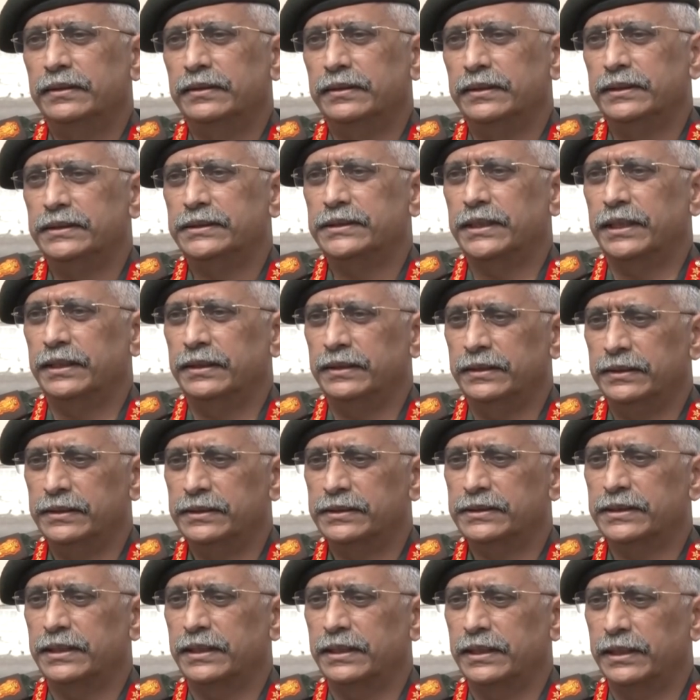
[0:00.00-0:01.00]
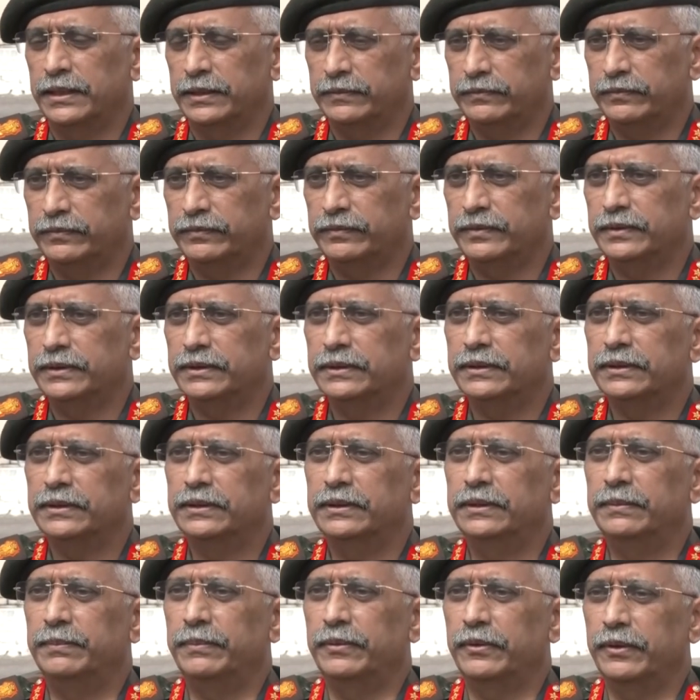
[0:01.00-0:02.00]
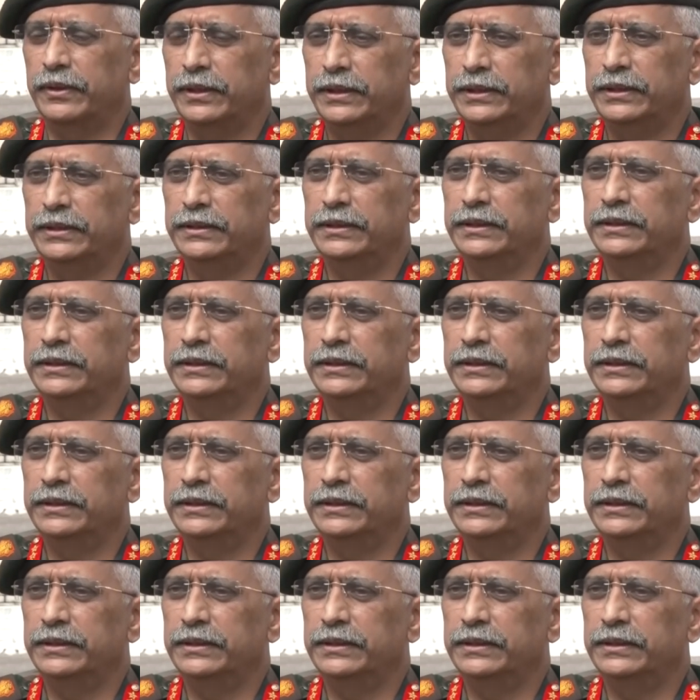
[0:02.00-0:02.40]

the Chinese have deployed